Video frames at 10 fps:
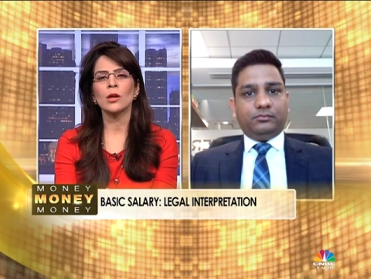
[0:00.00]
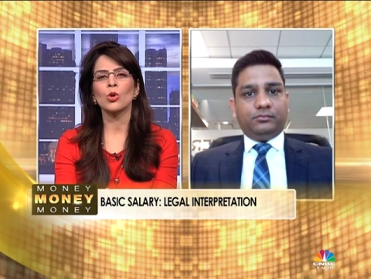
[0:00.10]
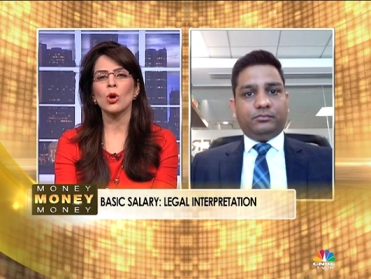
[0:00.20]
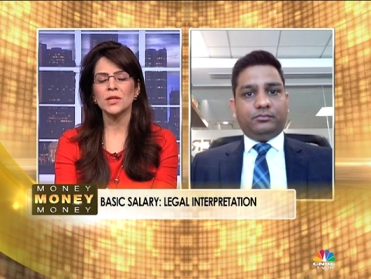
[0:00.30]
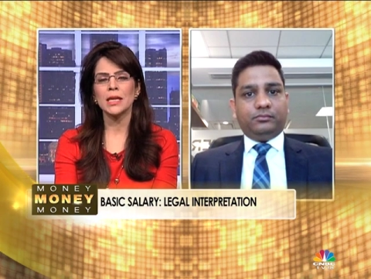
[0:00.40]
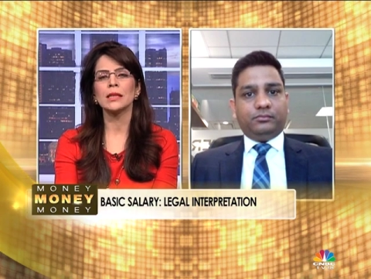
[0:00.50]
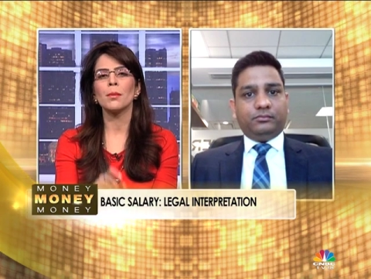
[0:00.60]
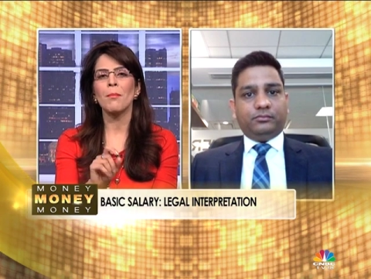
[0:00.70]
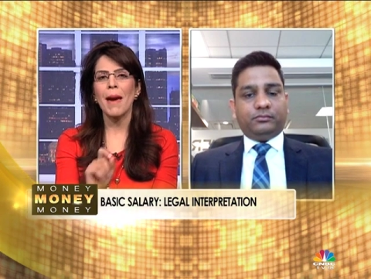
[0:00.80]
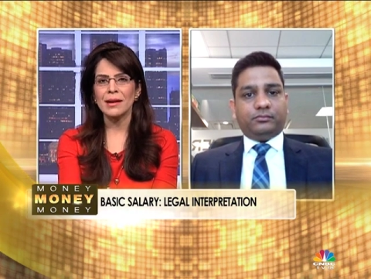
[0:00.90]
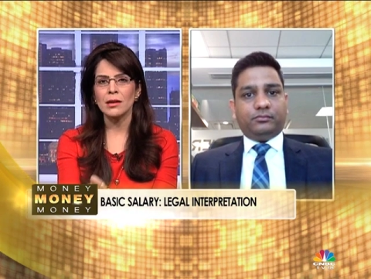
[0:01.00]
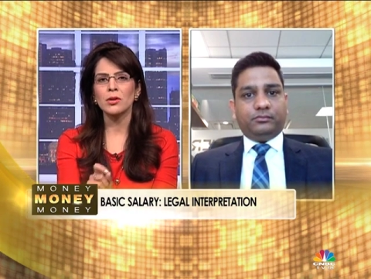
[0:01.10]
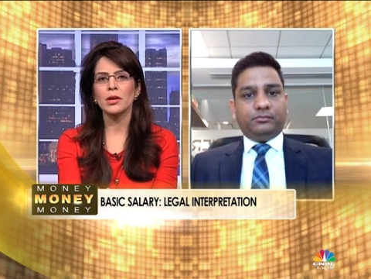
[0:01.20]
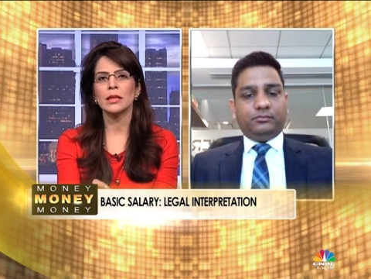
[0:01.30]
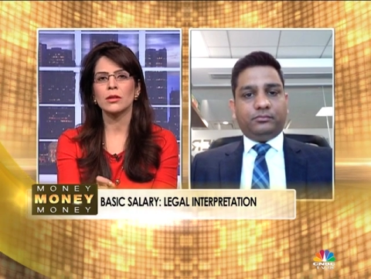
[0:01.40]
Speaker 1: crossing the
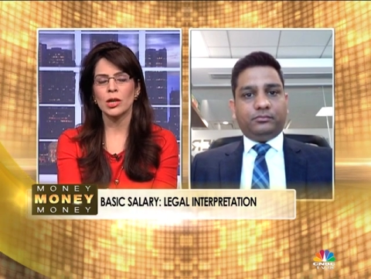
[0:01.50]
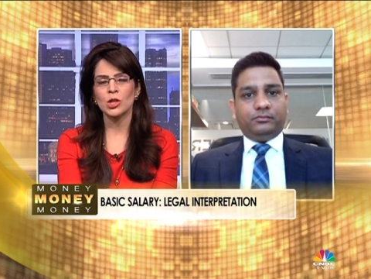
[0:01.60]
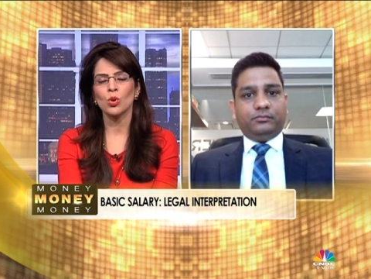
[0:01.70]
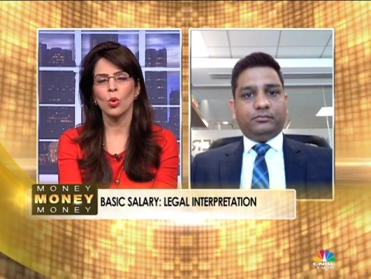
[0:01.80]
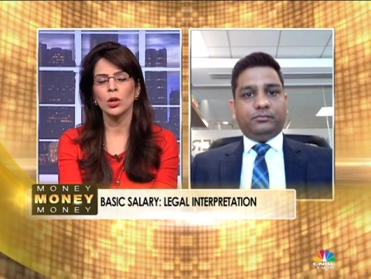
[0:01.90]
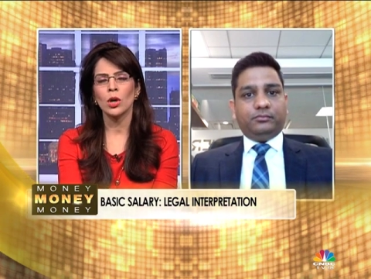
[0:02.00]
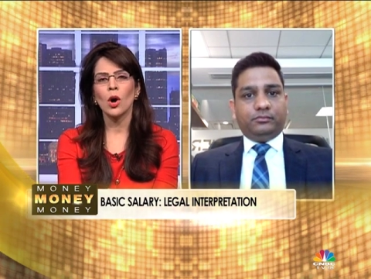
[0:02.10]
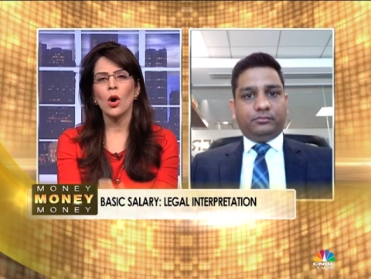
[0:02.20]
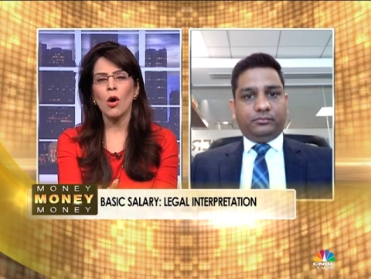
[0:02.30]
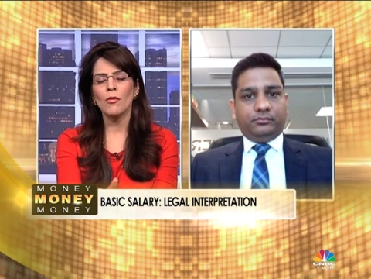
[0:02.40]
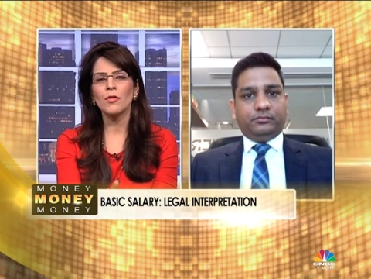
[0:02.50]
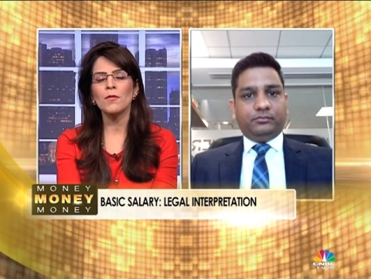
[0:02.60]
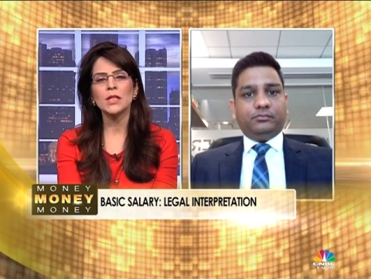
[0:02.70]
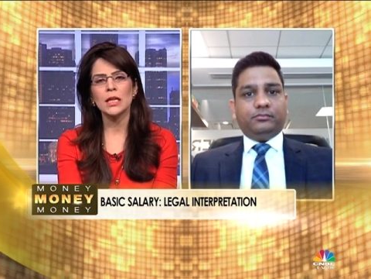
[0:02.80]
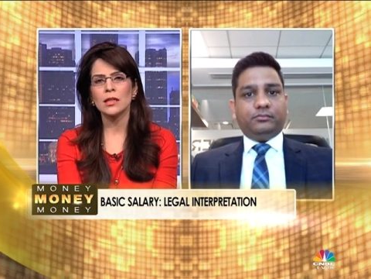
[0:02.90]
mandatory threshold of
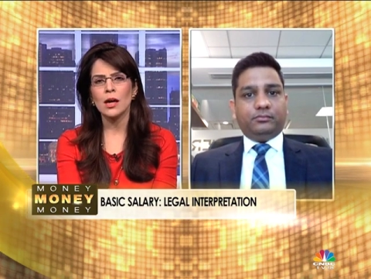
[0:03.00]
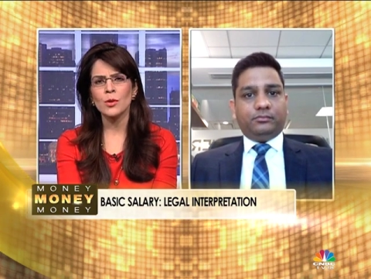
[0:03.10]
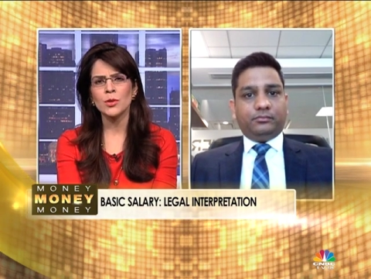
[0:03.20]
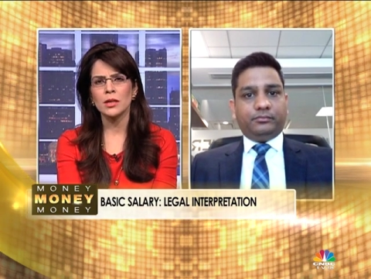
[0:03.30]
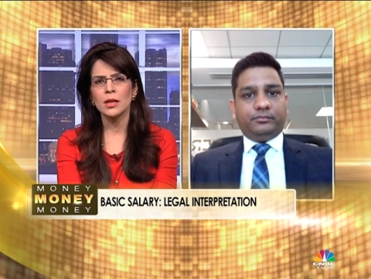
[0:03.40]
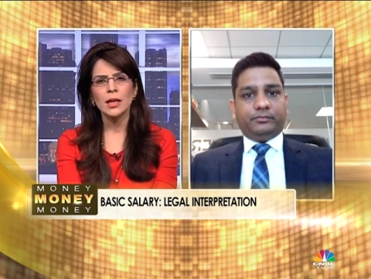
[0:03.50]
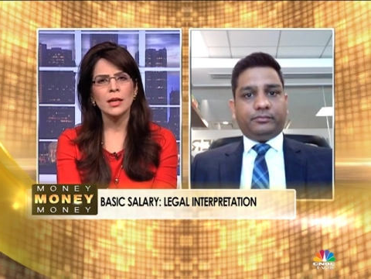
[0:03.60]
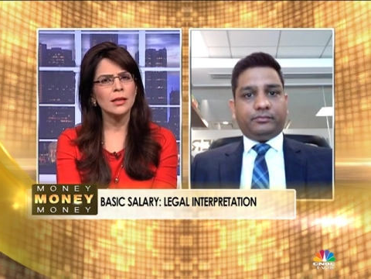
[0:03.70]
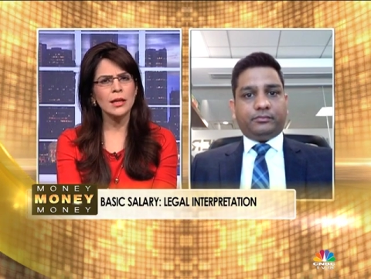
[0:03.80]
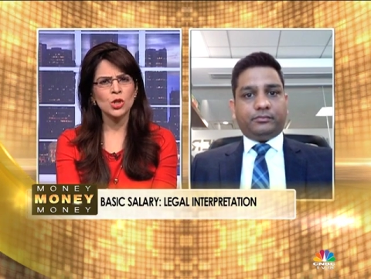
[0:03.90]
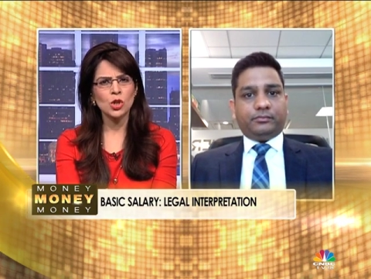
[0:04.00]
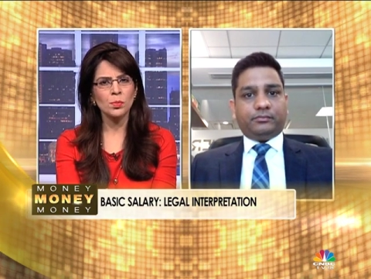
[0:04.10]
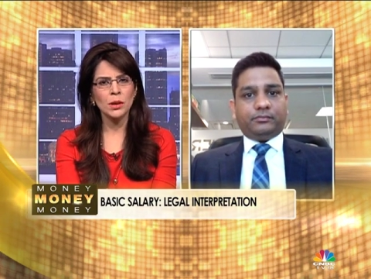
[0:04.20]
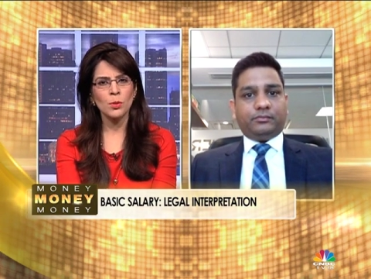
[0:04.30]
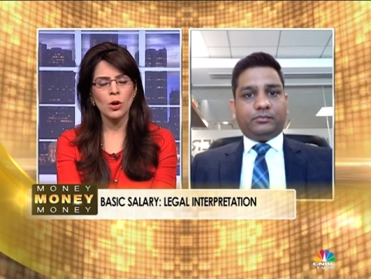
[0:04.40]
15,000. Then it shouldn't
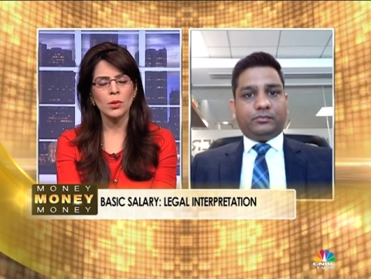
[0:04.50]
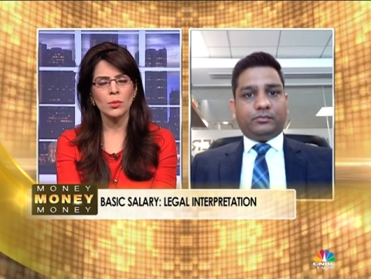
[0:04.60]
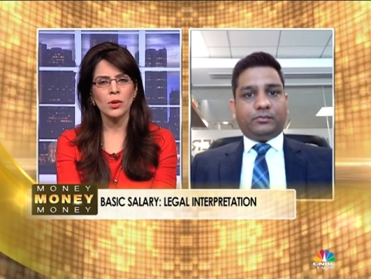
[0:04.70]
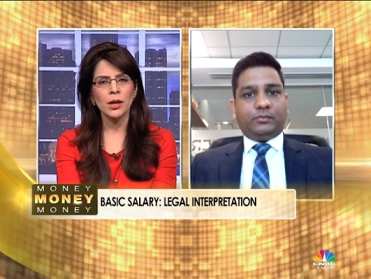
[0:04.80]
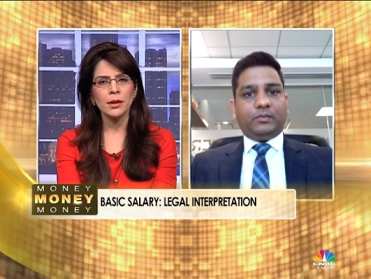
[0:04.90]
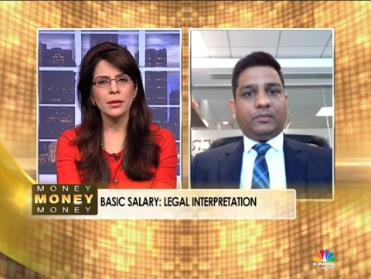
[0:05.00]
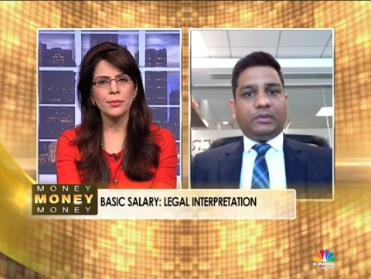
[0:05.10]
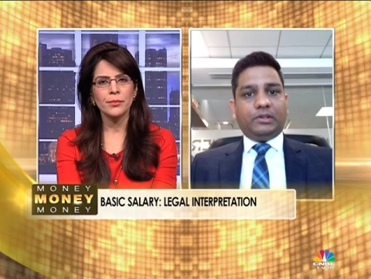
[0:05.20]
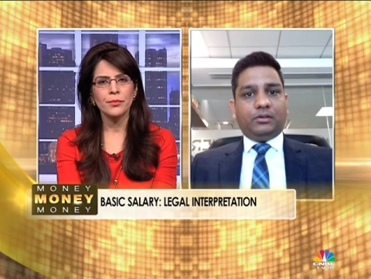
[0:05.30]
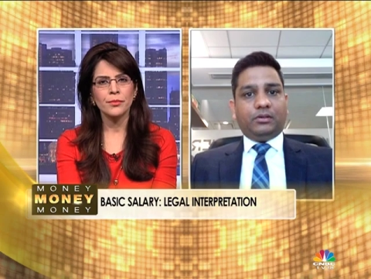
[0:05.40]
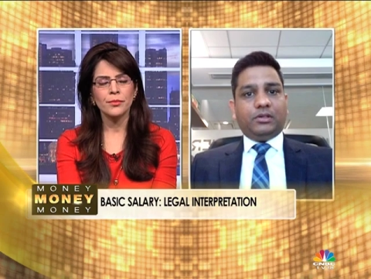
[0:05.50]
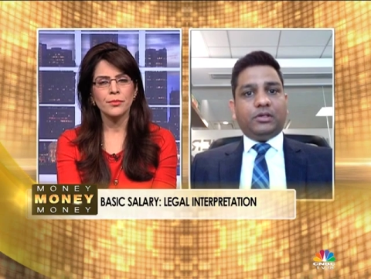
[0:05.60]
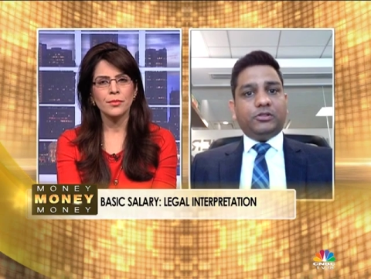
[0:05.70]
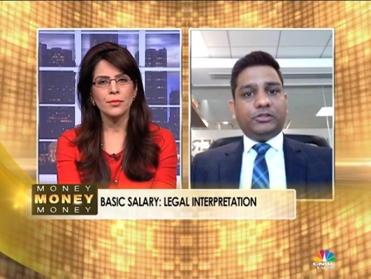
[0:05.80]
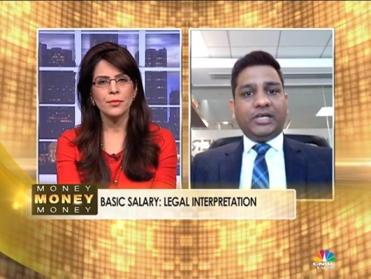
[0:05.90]
be a problem, right?
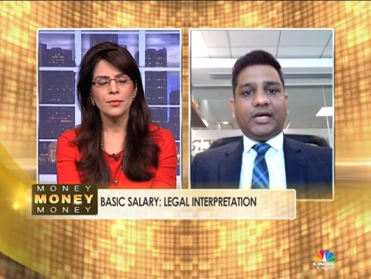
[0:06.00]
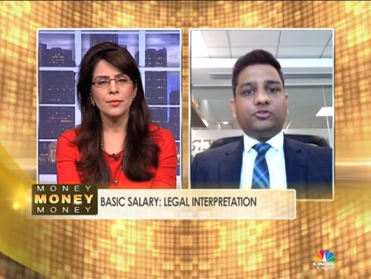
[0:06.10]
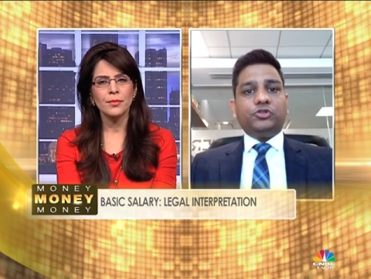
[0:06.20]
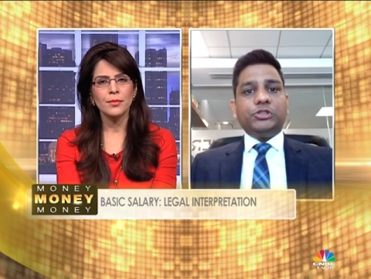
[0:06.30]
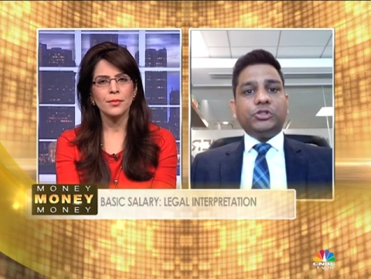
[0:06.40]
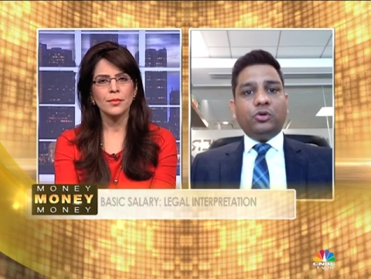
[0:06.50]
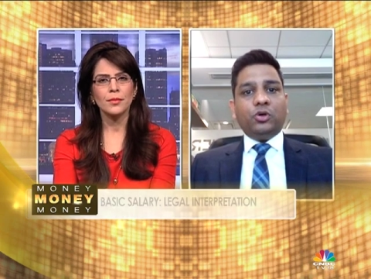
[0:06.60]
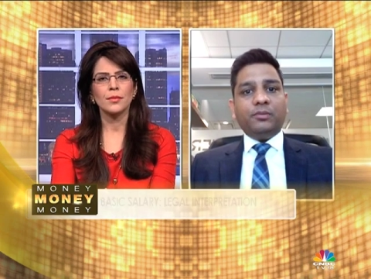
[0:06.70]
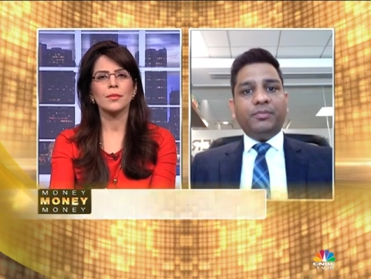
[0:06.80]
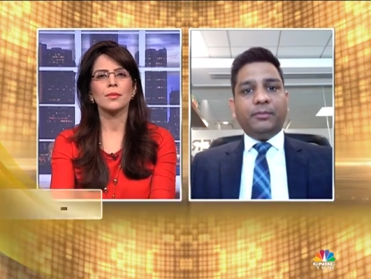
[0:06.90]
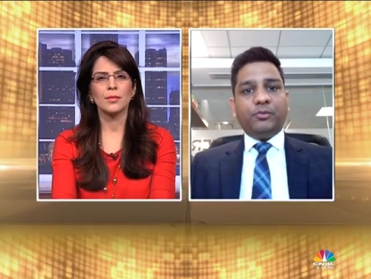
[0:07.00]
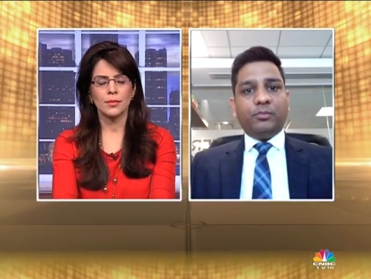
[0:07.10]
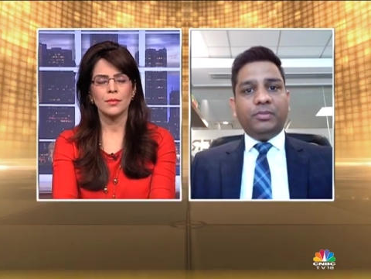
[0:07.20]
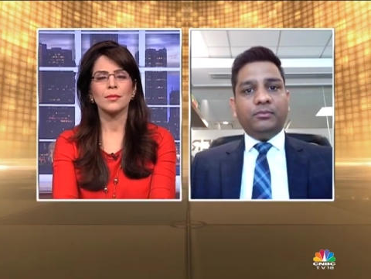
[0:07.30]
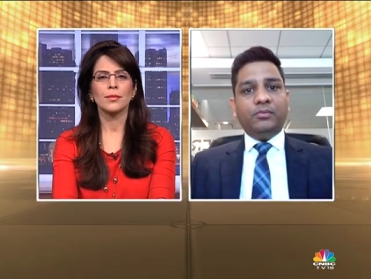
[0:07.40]
Speaker 2: Yeah, so it should not be a
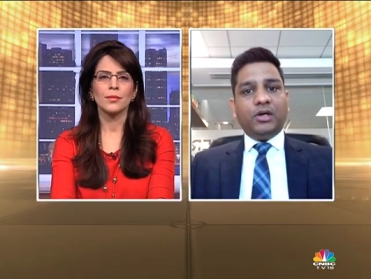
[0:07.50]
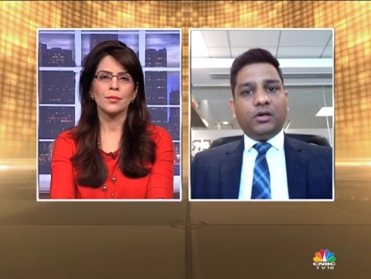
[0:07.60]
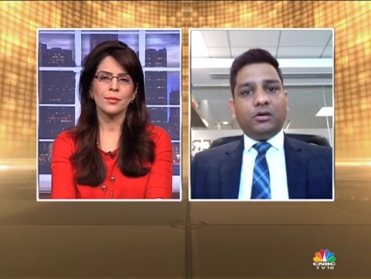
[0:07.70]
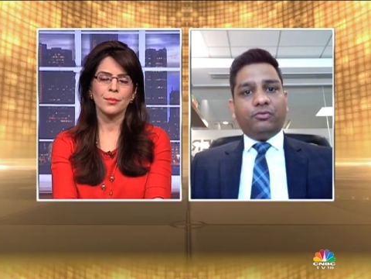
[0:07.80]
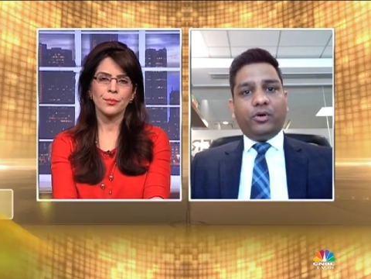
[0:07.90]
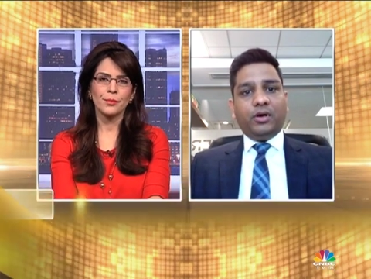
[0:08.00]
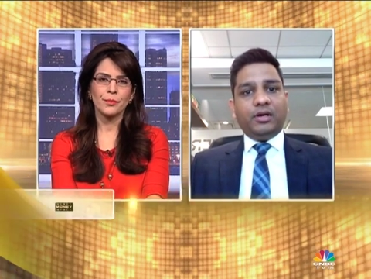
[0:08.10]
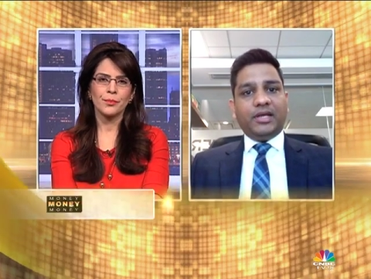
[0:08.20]
problem for